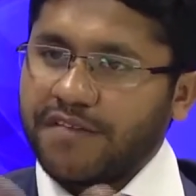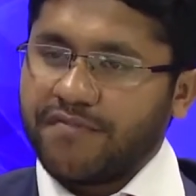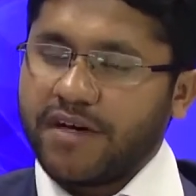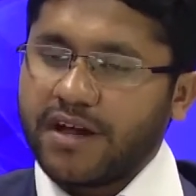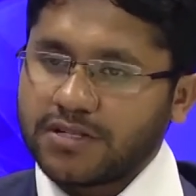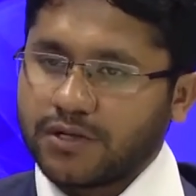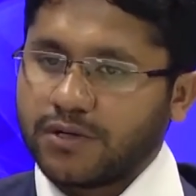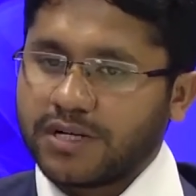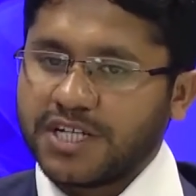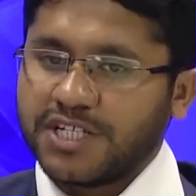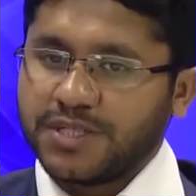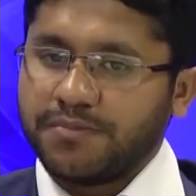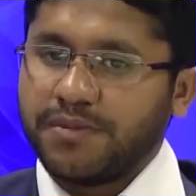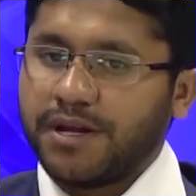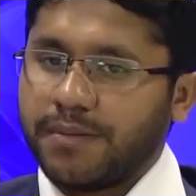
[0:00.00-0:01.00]
effects on
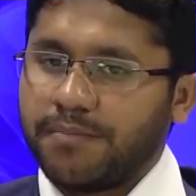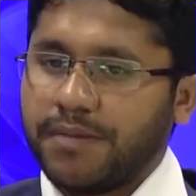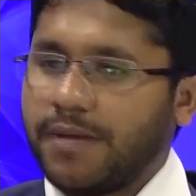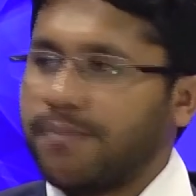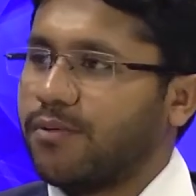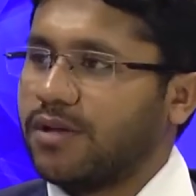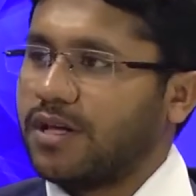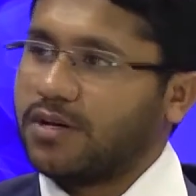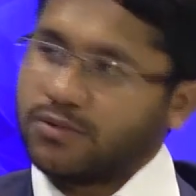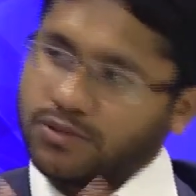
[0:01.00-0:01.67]
Kashmiri people and